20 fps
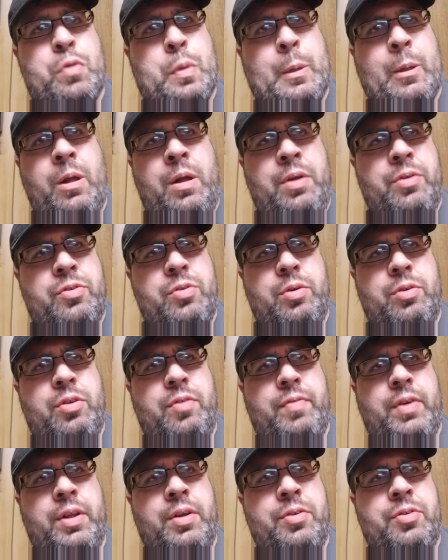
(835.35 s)
All sorts
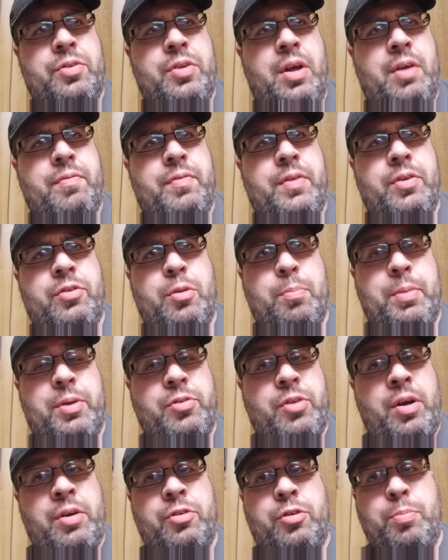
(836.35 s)
of other stuff. There's a
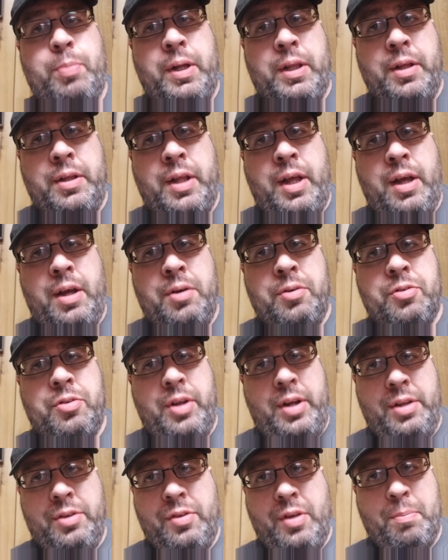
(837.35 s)
bizarre smell in the house
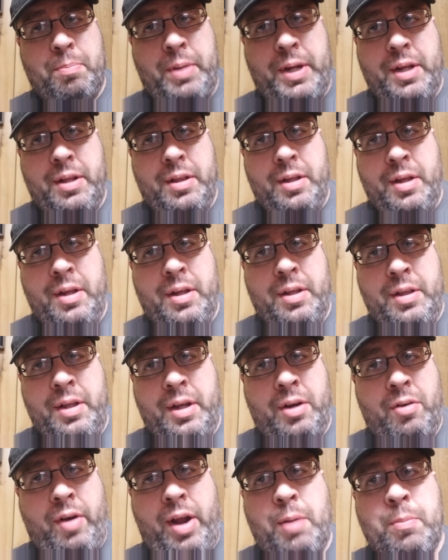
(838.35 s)
that ends up being the
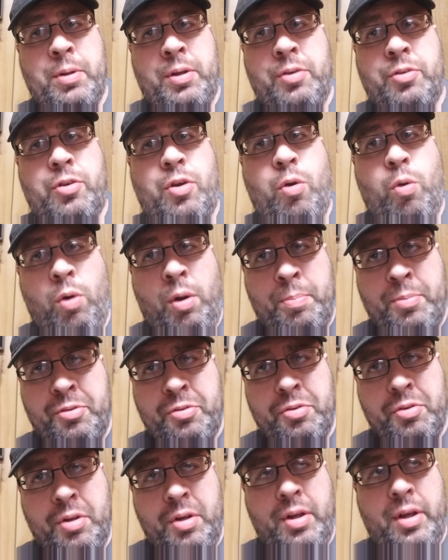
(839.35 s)
grandmother's
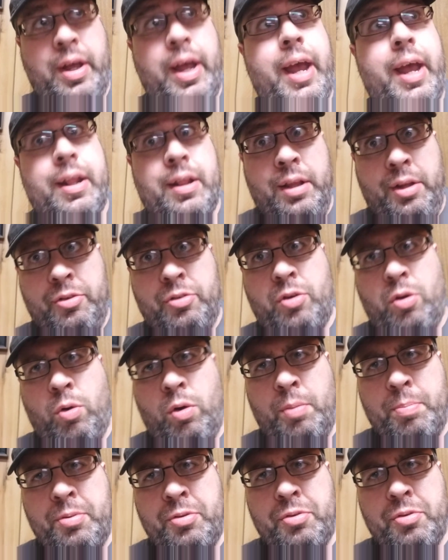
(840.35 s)
corpse, headless
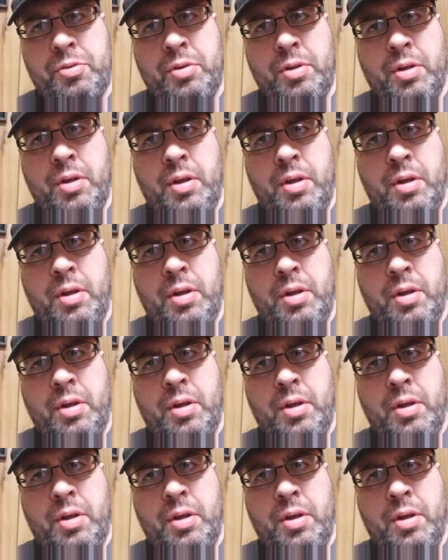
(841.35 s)
corpse.